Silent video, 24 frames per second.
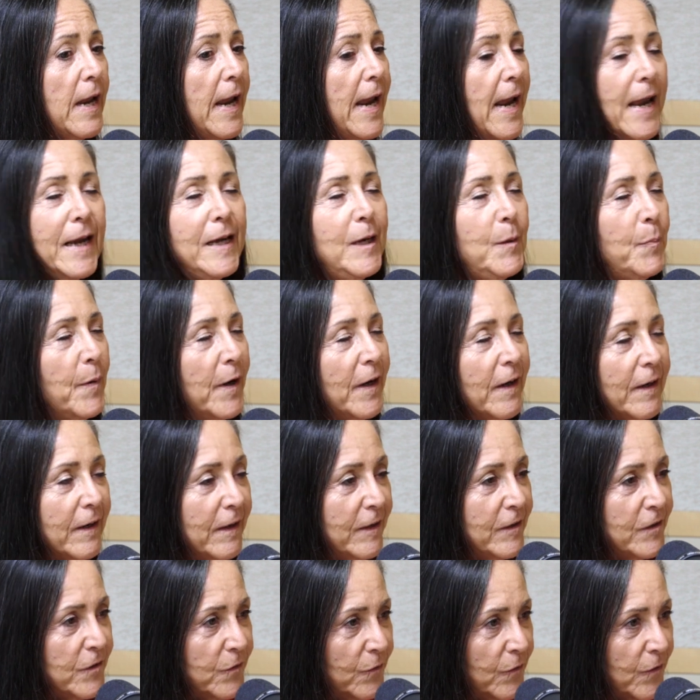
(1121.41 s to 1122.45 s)
anybody
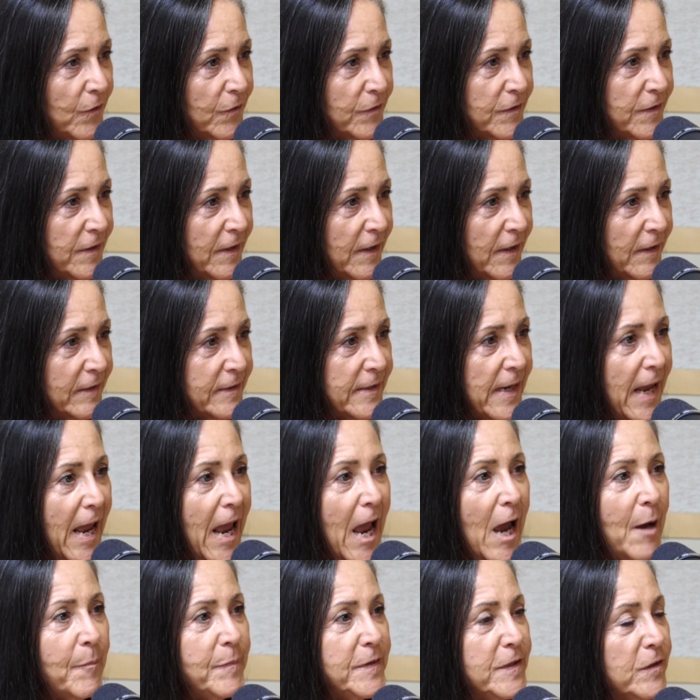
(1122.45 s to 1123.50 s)
can do those yes. things.
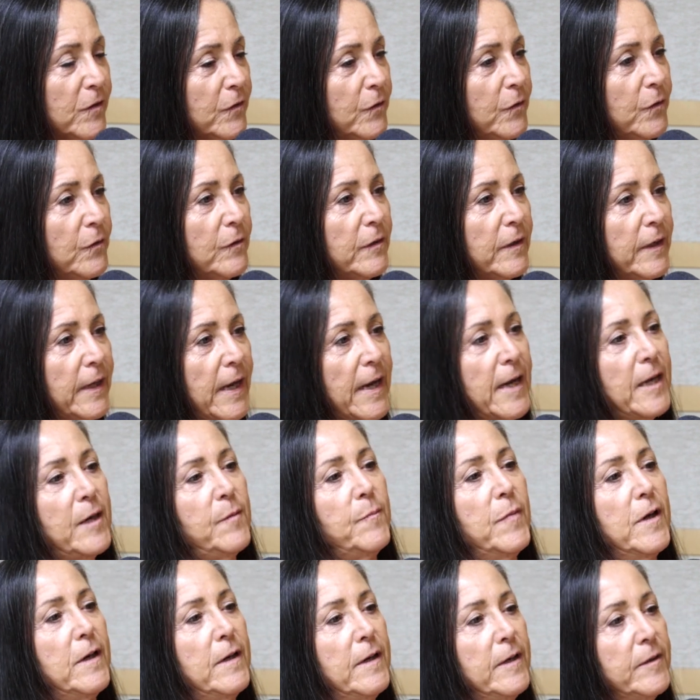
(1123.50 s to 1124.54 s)
Absolutely
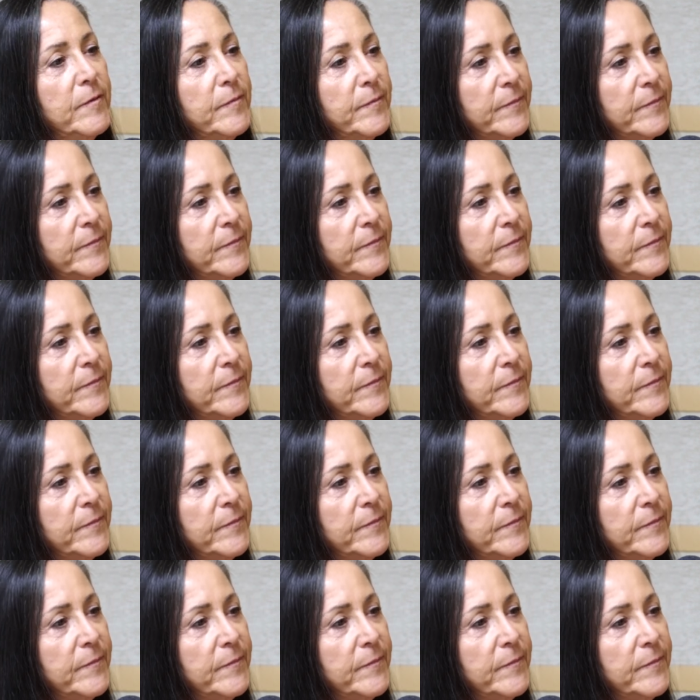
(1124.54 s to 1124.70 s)
anybody.